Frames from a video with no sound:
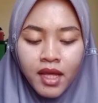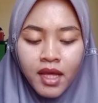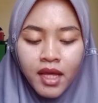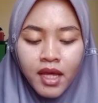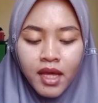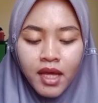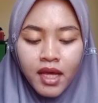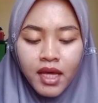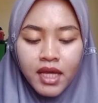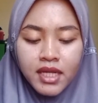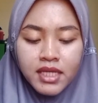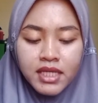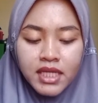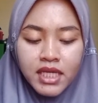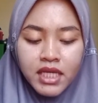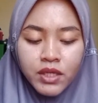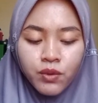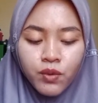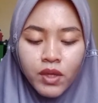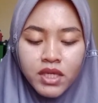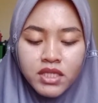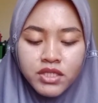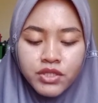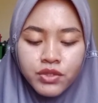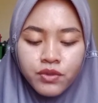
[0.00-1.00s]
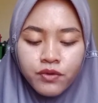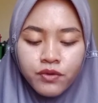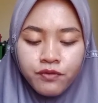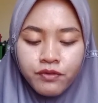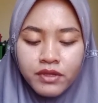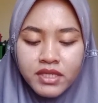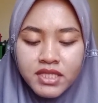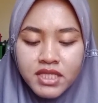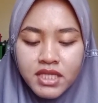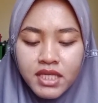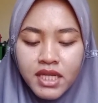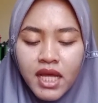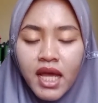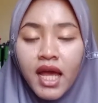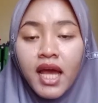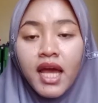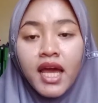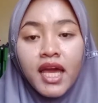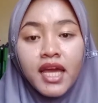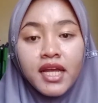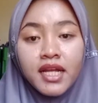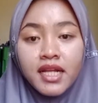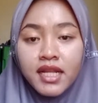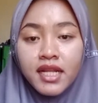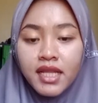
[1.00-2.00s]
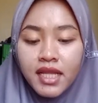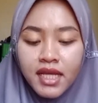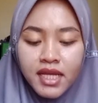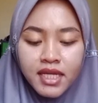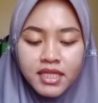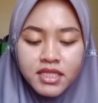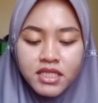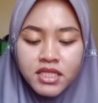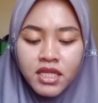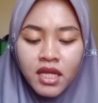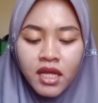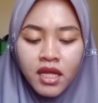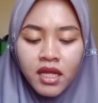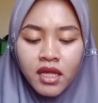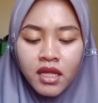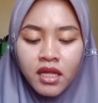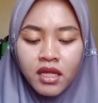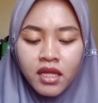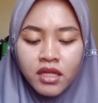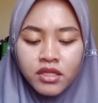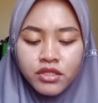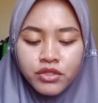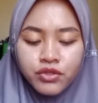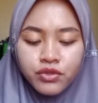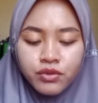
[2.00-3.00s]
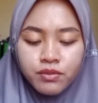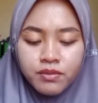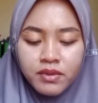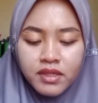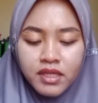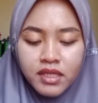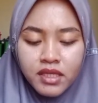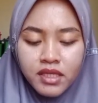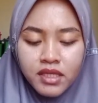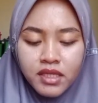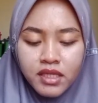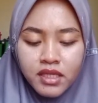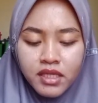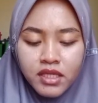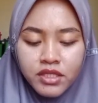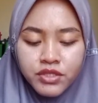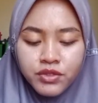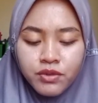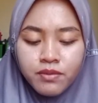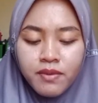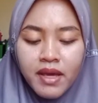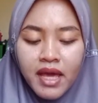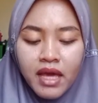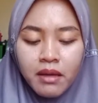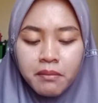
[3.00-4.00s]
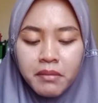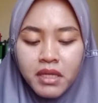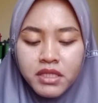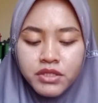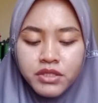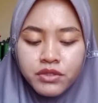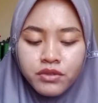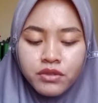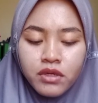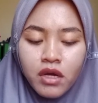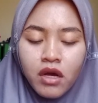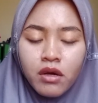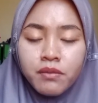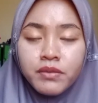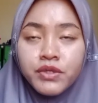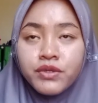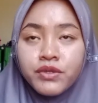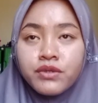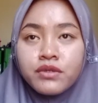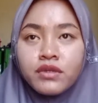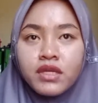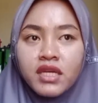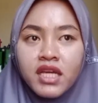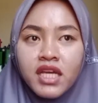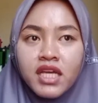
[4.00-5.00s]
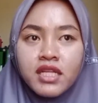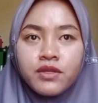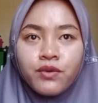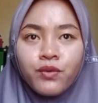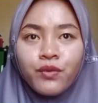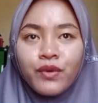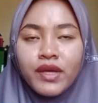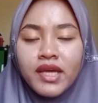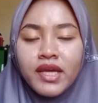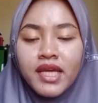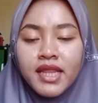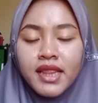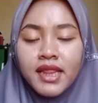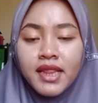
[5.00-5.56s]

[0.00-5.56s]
and he wants to visit England to be able to communicate with